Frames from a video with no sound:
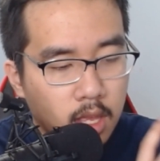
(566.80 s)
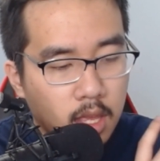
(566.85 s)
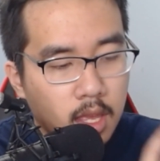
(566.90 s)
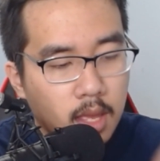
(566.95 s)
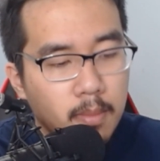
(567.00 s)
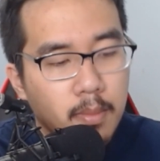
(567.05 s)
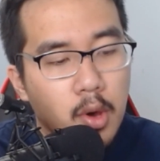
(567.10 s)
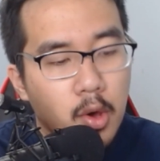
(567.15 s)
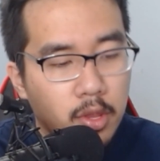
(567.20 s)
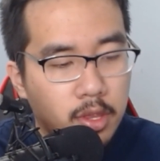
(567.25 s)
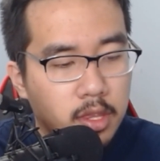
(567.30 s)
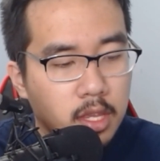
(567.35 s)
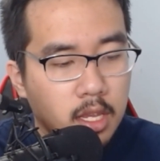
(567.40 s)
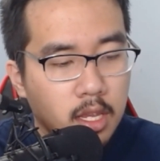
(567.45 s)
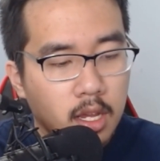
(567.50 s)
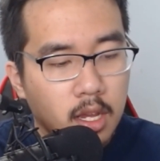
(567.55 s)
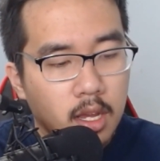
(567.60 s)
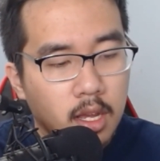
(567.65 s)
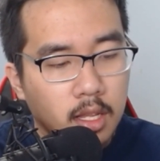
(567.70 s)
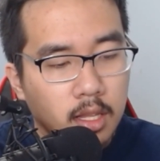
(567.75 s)

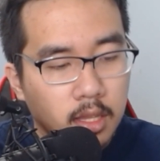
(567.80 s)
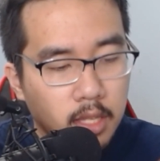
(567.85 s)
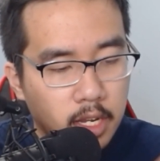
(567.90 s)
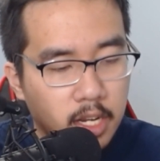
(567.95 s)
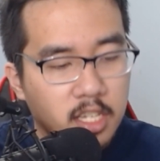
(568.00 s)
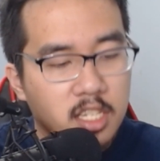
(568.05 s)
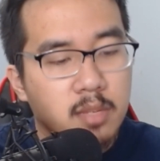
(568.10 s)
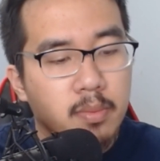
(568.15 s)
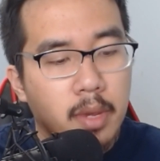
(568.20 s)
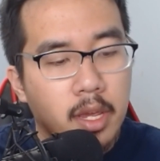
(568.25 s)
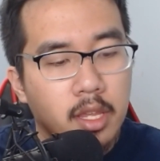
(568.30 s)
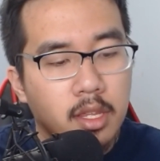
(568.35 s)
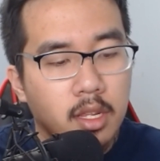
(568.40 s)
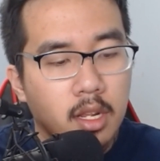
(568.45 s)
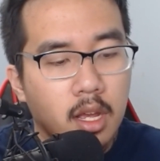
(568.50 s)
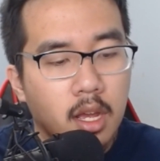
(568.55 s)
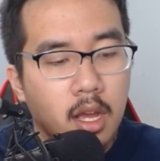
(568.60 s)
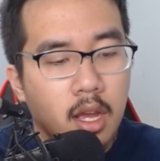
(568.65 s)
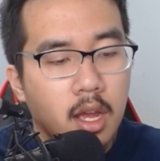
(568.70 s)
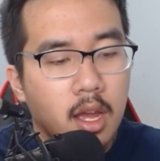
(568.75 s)
Linux Mint
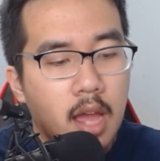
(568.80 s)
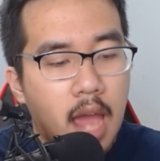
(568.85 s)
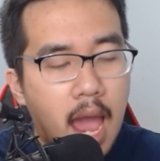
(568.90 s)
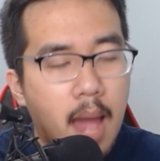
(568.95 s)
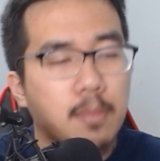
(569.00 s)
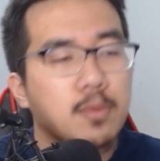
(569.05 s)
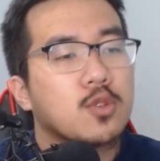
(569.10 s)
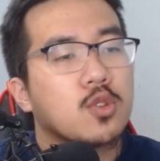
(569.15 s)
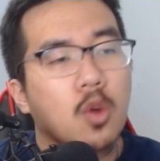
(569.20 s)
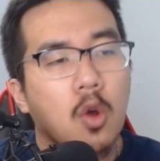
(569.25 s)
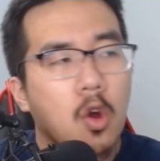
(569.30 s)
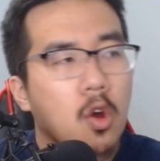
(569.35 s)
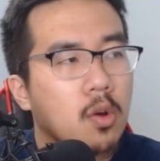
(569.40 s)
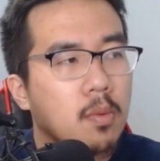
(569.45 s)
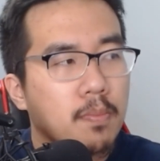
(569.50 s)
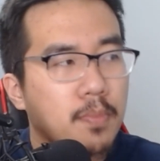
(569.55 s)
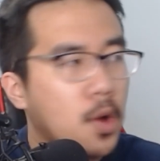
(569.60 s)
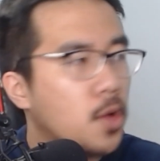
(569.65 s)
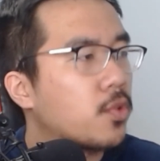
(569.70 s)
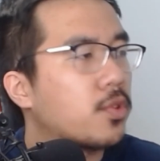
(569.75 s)
App Store,
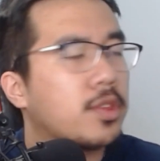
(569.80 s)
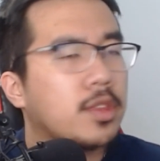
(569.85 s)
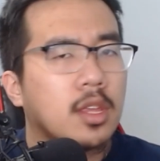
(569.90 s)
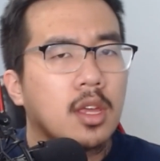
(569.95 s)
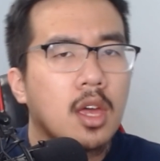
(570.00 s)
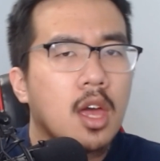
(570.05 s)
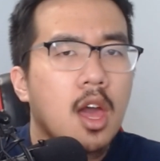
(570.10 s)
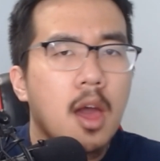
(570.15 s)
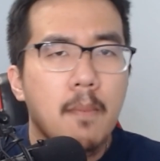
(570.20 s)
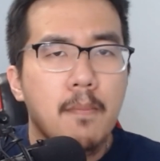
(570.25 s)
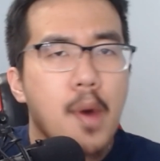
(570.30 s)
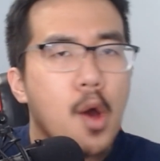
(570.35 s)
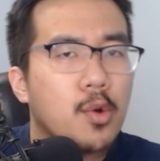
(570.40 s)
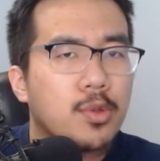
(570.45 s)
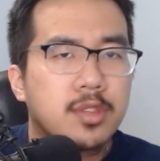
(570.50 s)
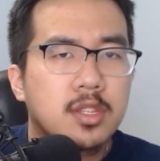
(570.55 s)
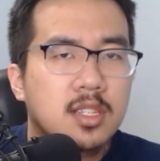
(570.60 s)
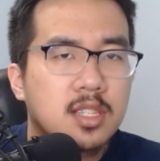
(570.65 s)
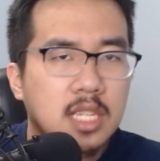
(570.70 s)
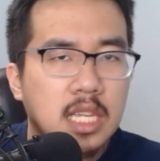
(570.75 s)
both
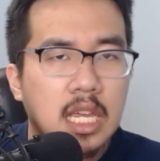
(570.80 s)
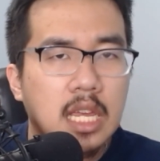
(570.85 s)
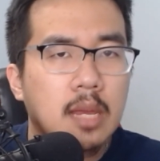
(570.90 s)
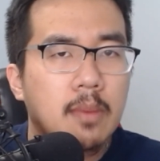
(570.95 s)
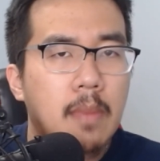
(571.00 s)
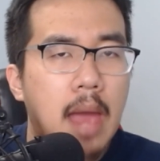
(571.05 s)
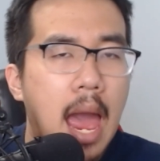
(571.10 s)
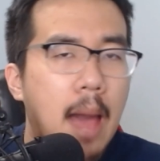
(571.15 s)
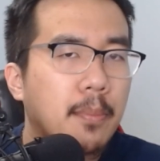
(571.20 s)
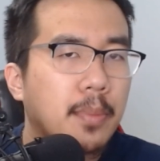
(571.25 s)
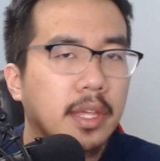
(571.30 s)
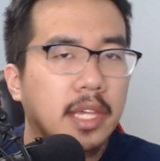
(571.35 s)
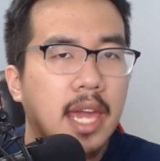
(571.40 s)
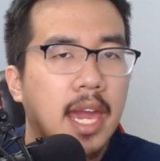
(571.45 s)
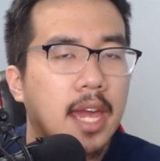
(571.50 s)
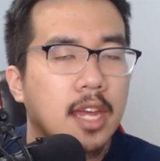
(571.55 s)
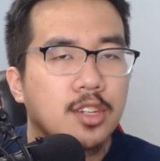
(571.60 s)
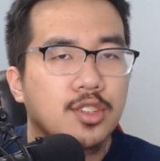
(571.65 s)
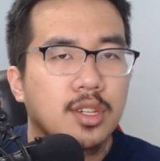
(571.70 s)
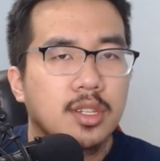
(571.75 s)
Steam
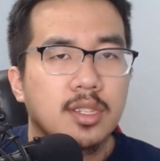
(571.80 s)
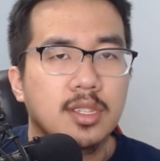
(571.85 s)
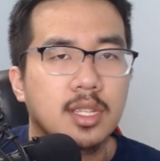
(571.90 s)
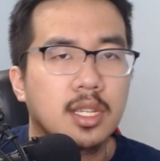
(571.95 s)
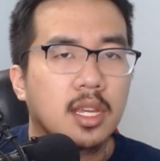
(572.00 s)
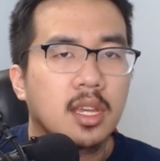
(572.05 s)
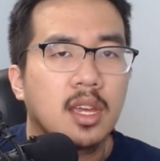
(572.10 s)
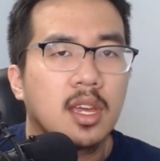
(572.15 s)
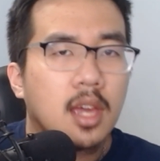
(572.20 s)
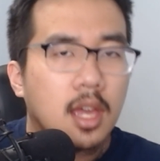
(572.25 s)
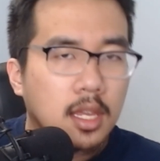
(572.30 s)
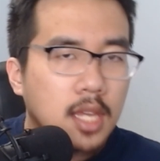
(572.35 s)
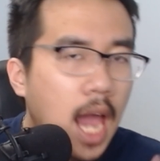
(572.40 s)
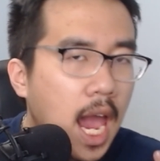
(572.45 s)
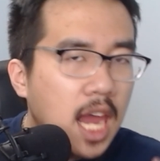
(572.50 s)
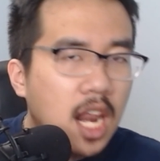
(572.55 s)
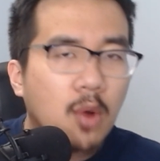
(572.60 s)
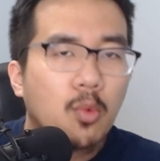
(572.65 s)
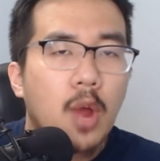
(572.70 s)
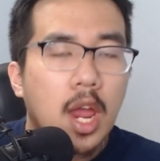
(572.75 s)
applications
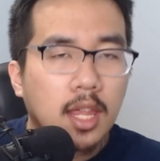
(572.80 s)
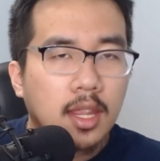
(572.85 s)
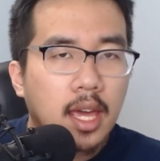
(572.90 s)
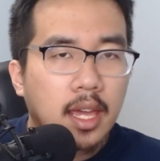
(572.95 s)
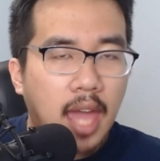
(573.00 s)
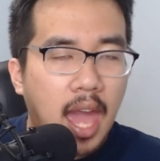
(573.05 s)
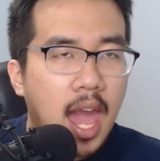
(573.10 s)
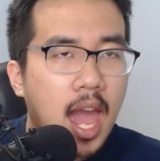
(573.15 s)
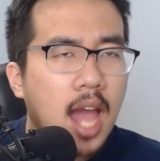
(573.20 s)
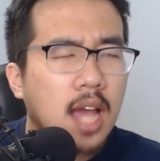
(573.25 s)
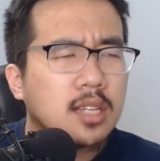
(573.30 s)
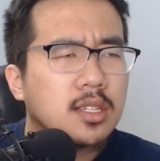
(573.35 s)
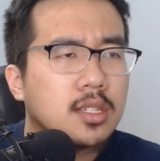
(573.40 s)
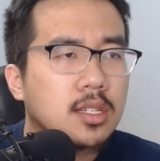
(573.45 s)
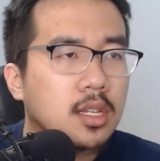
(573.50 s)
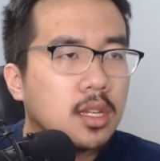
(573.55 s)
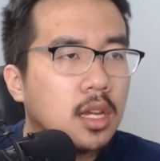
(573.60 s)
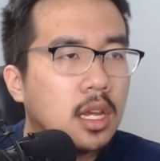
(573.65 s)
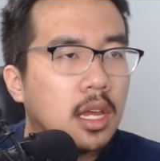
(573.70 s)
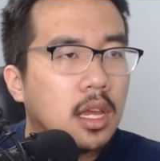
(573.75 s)
kind of ran like
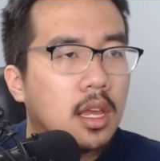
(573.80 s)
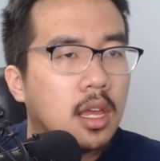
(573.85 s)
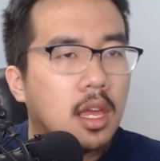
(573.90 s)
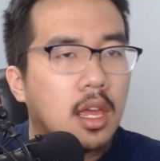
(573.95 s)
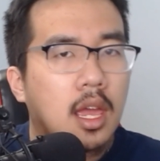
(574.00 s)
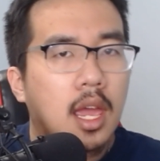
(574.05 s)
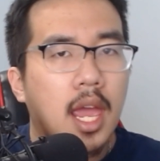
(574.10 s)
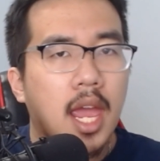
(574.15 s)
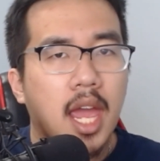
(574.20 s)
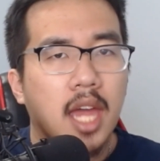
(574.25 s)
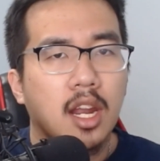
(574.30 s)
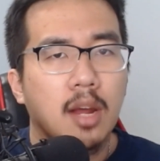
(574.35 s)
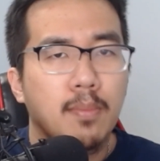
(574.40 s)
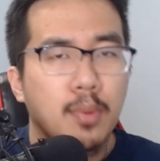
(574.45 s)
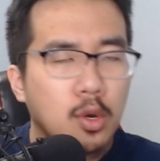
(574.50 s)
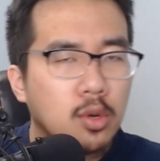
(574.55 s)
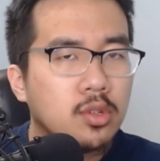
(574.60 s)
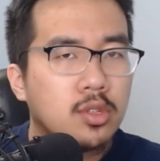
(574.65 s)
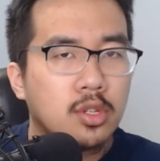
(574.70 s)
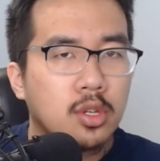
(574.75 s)
ass. And
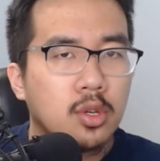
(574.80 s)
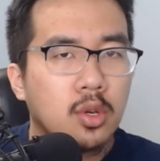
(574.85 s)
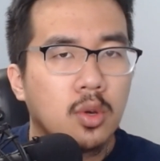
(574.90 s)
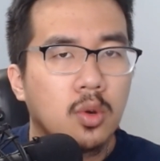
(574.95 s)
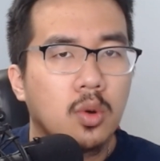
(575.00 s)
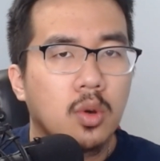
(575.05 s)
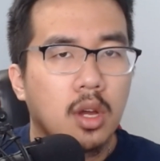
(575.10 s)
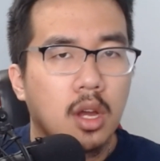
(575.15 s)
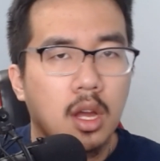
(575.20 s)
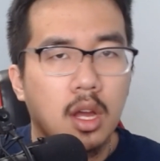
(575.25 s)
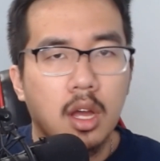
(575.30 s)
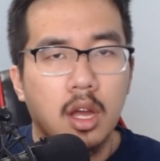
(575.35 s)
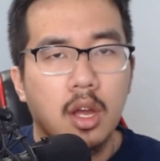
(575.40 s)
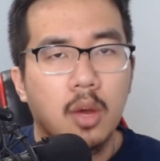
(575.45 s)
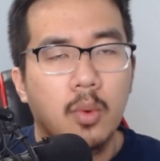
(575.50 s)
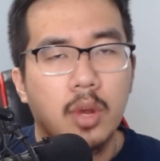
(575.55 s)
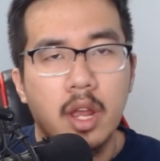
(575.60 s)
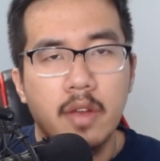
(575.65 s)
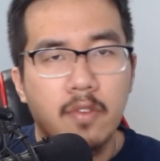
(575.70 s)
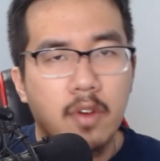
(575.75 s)
Ubuntu,
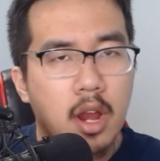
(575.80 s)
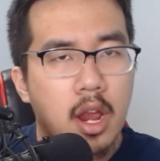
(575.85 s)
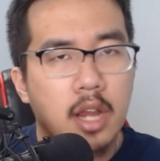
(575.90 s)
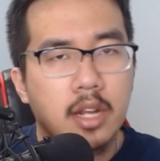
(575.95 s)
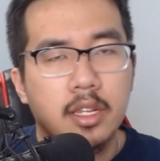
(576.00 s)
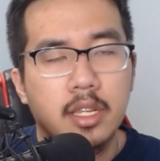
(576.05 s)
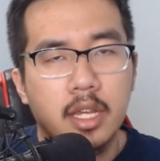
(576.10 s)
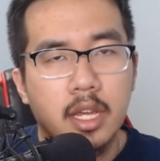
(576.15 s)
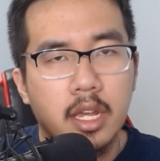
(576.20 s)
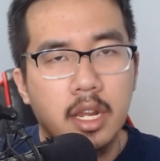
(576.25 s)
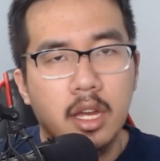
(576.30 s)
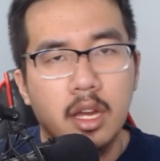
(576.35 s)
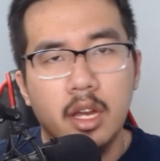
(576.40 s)
whenever I did